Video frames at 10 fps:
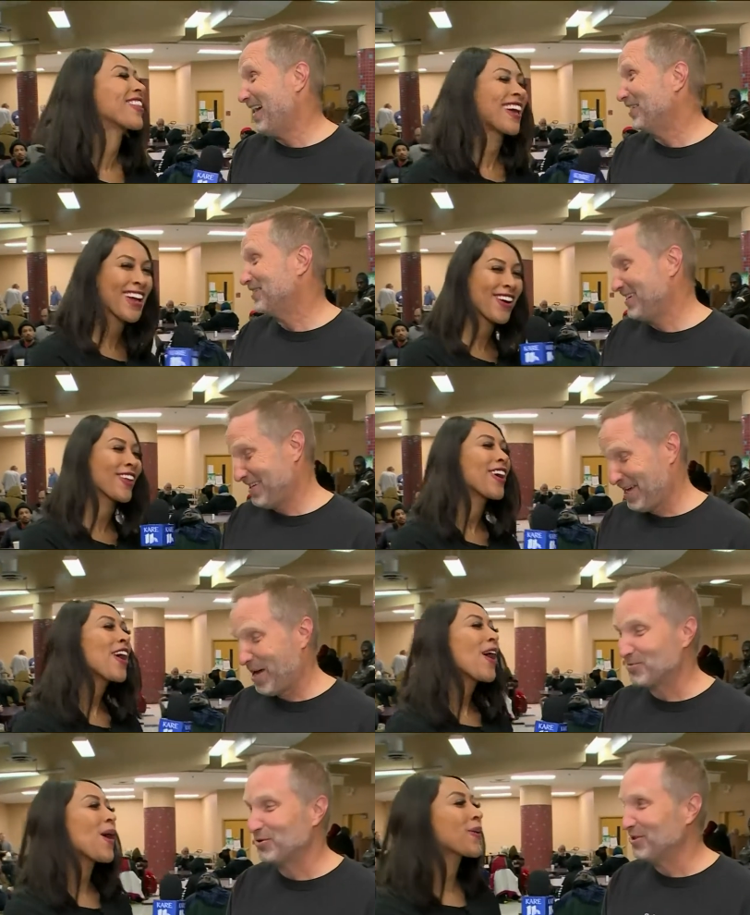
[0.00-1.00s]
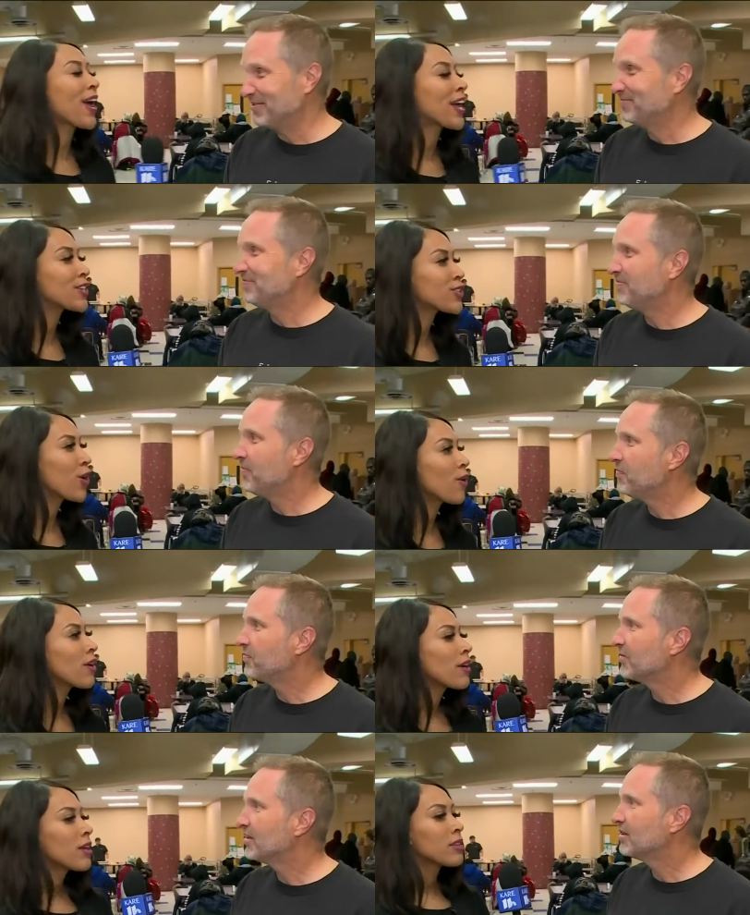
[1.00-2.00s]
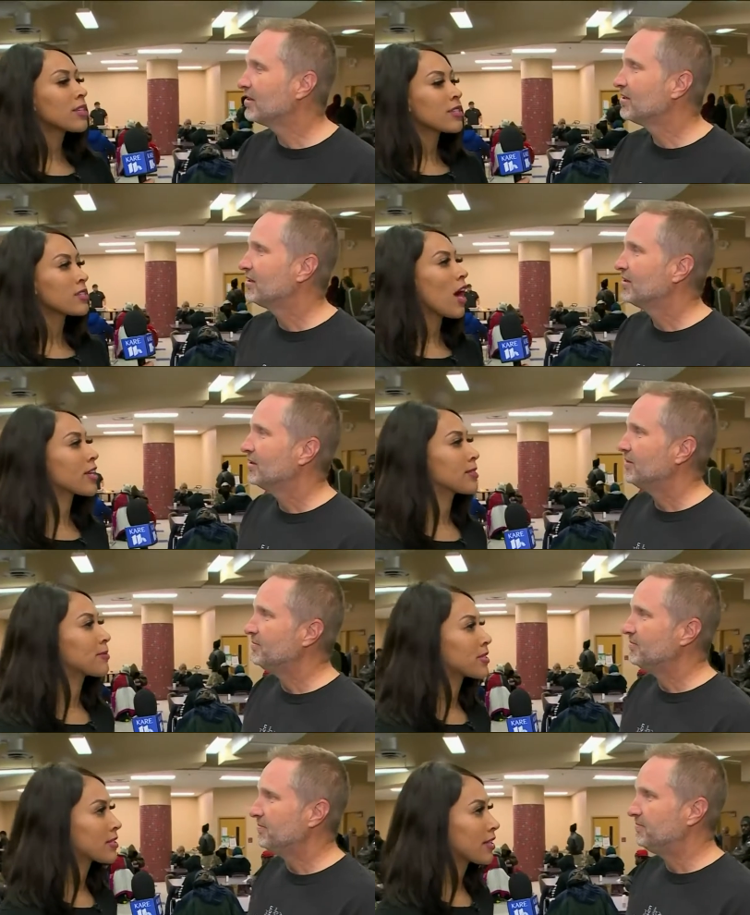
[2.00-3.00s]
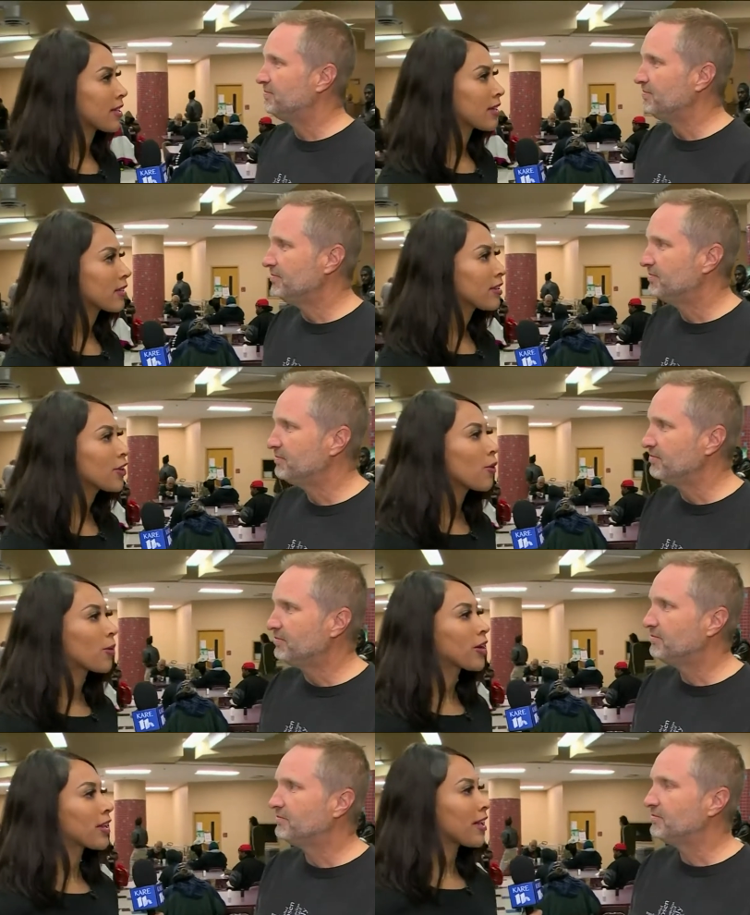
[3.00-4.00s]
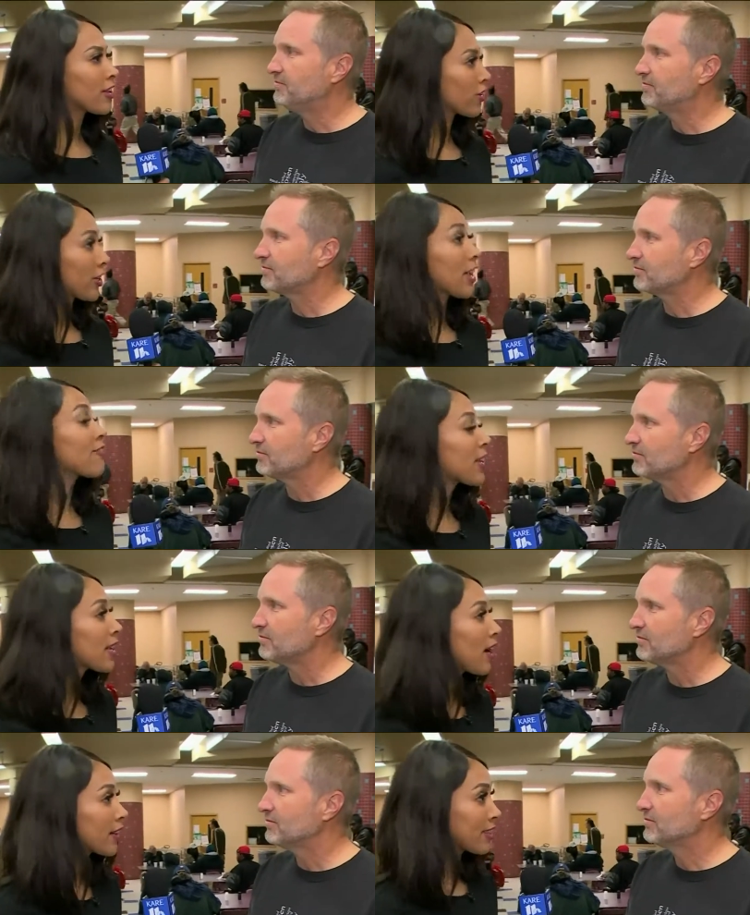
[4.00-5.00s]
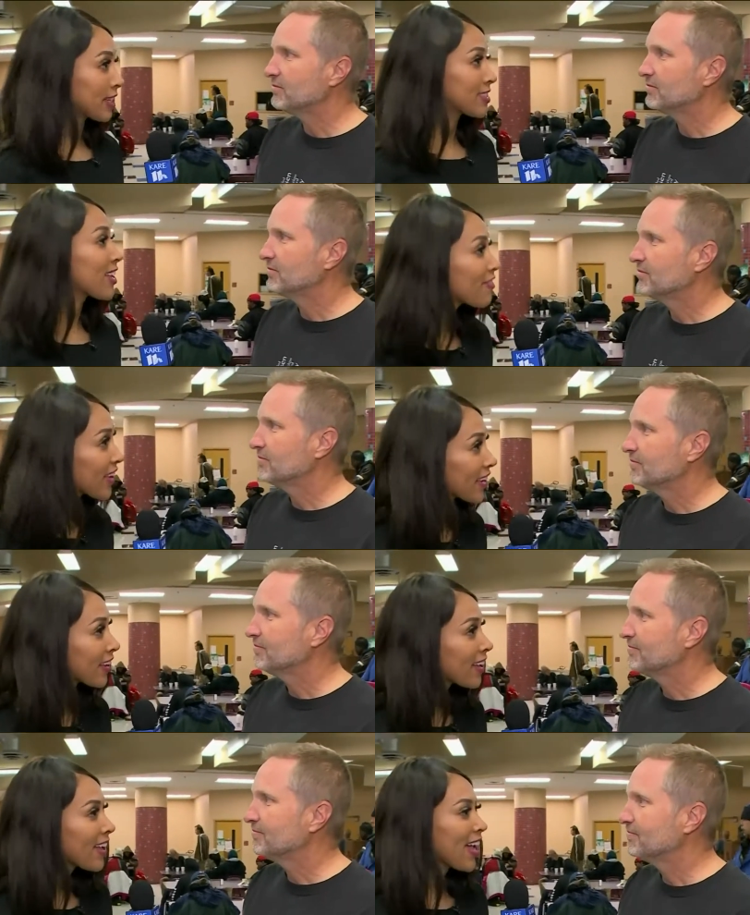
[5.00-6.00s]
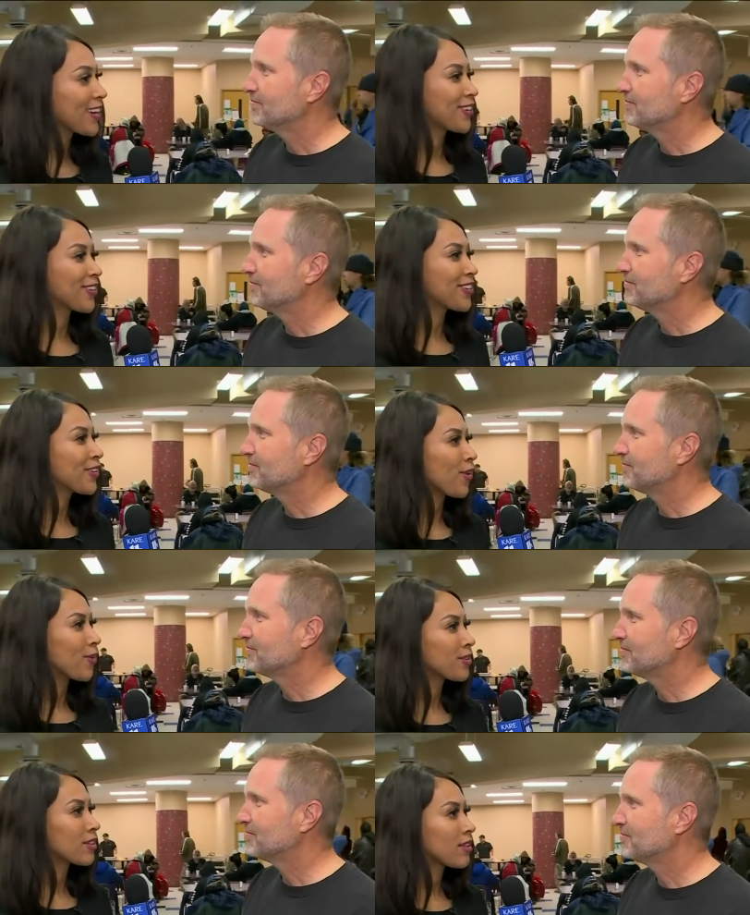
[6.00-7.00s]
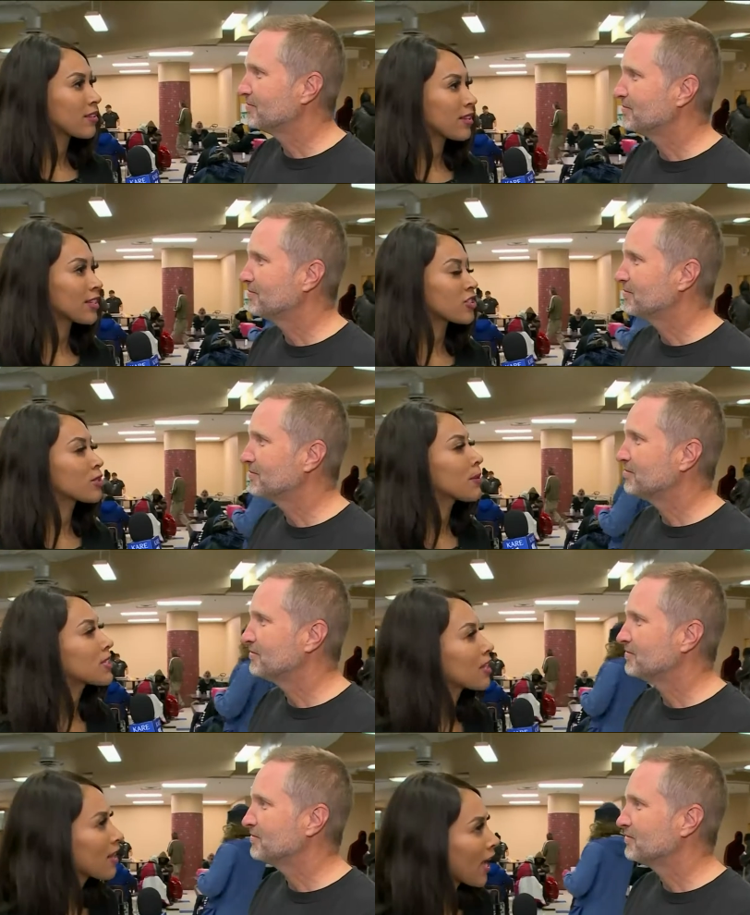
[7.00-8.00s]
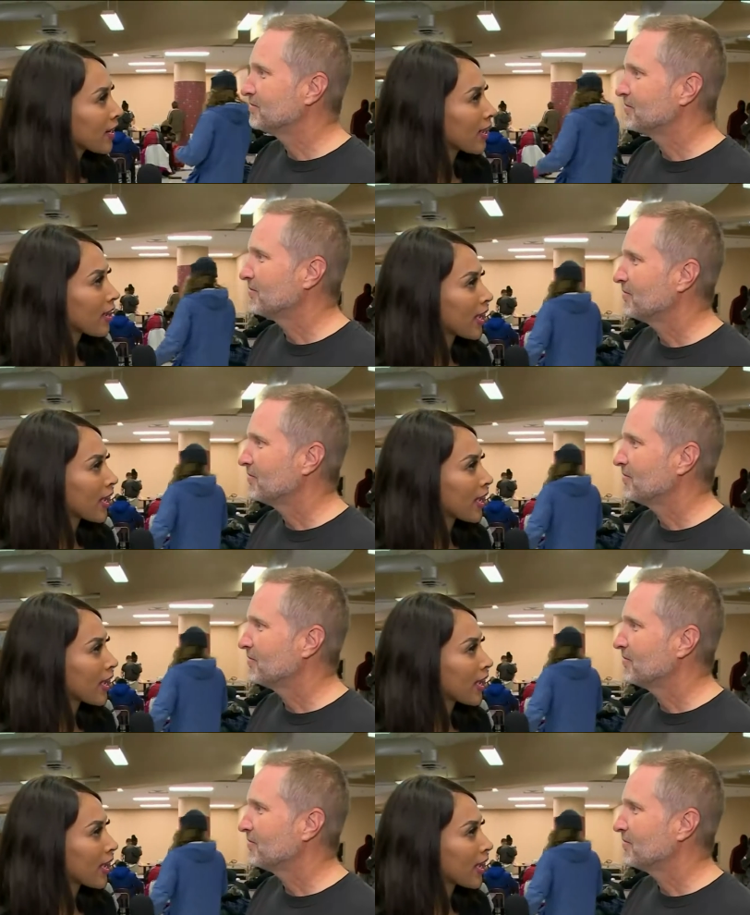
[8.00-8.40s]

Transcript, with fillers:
Speaker 1: Carla. Yeah. Hey, Carla. Absolutely. Okay, so this is awesome to see. You know, we're get, you're giving on Thanksgiving, and you know, it just means a lot.